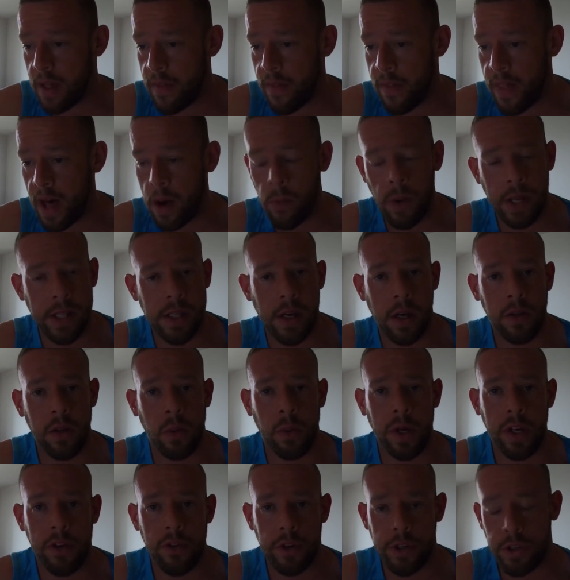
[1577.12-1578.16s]
That went out the
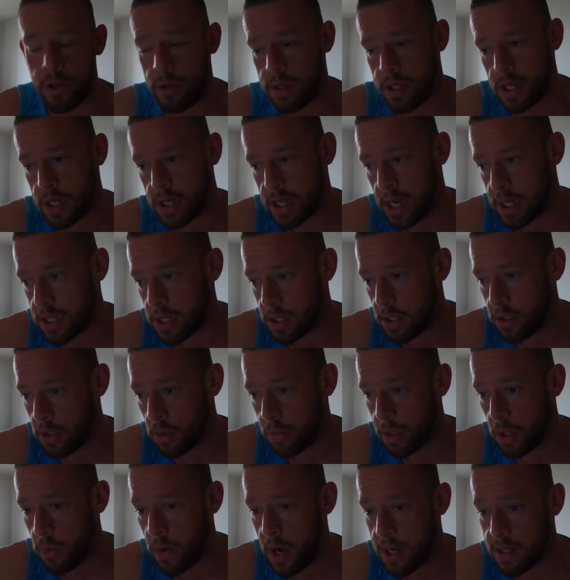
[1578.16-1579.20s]
window as soon as I started at
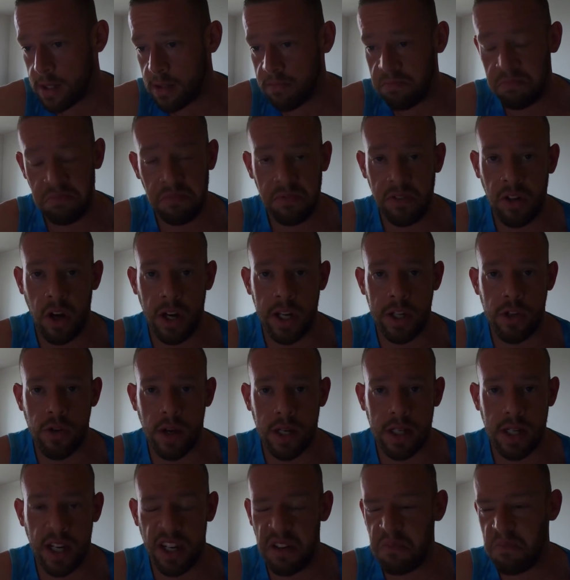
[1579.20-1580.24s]
WS. Not
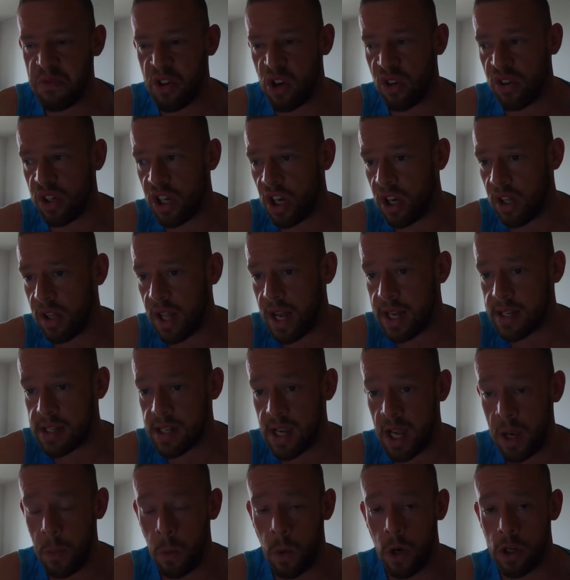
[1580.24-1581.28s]
interested. Couldn't care less.
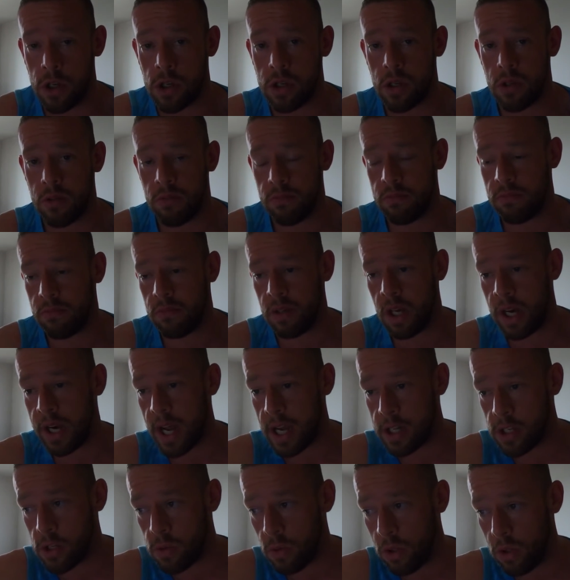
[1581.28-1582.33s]
It was an
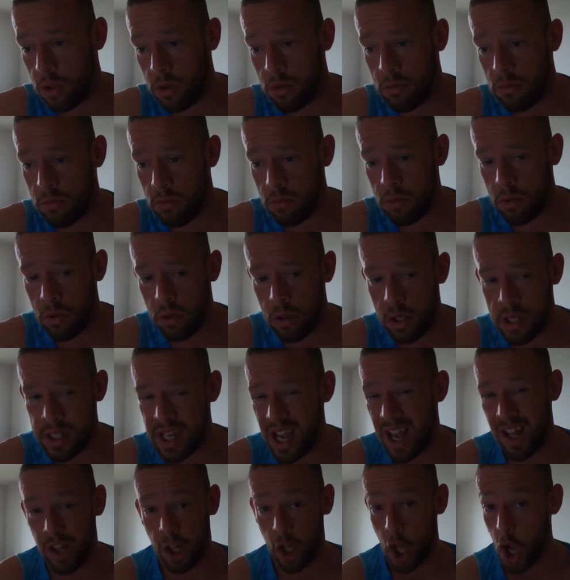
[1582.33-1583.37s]
actual, is it
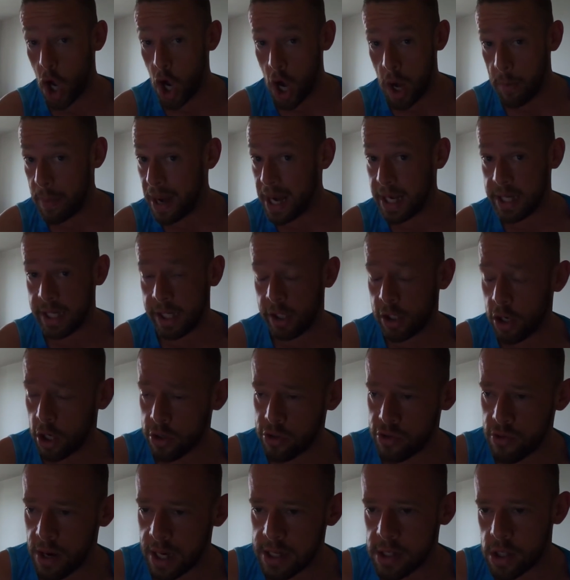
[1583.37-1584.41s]
a law abiding
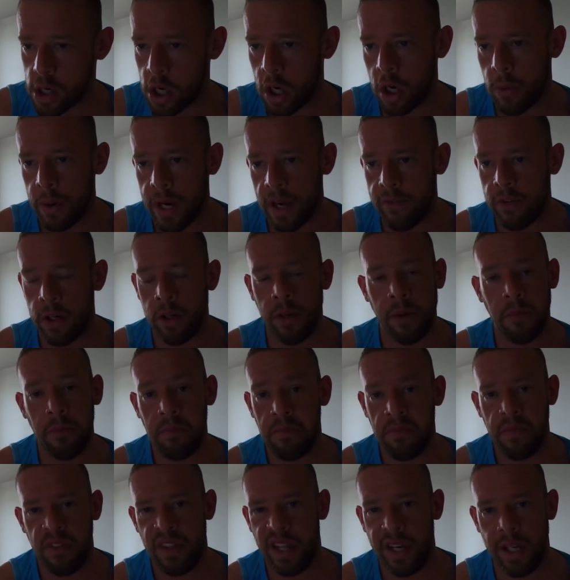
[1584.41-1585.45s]
contract or whatever?
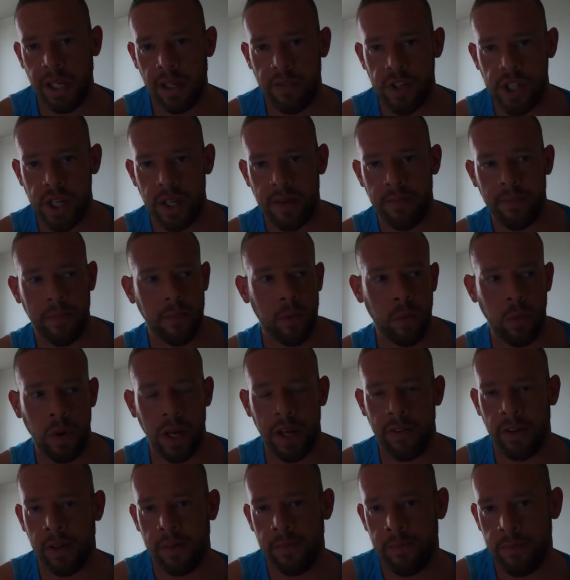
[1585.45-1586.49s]
They didn't give a shit.
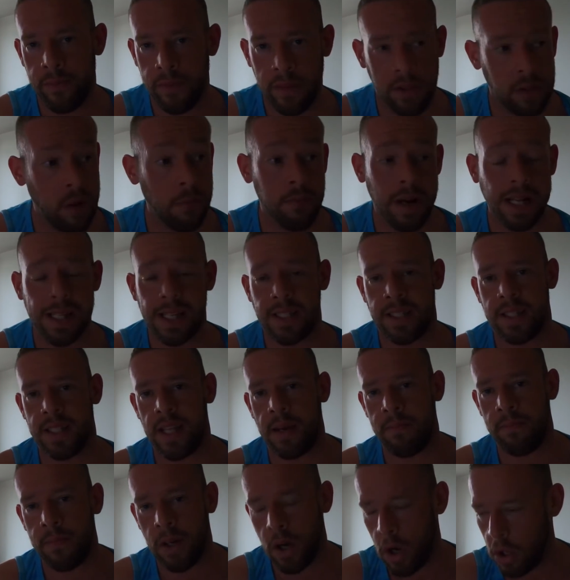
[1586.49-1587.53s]
Whatever. Don't matter to
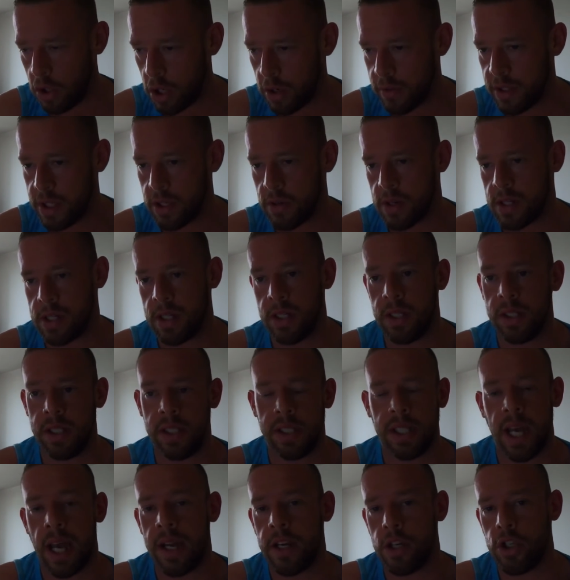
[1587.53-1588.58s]
them. All they're interested in is
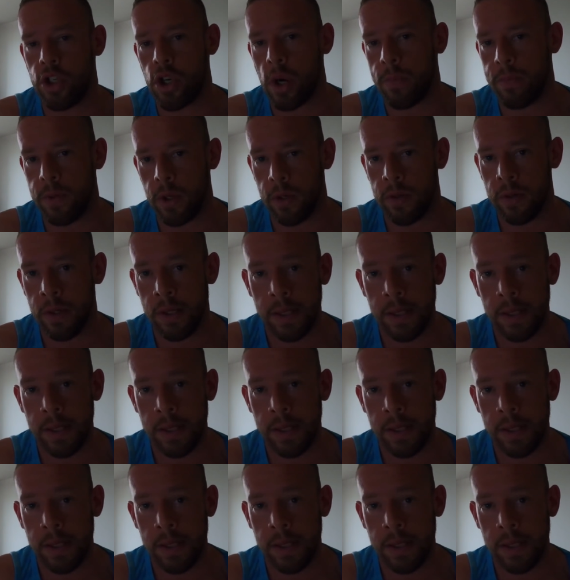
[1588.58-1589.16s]
getting a job done.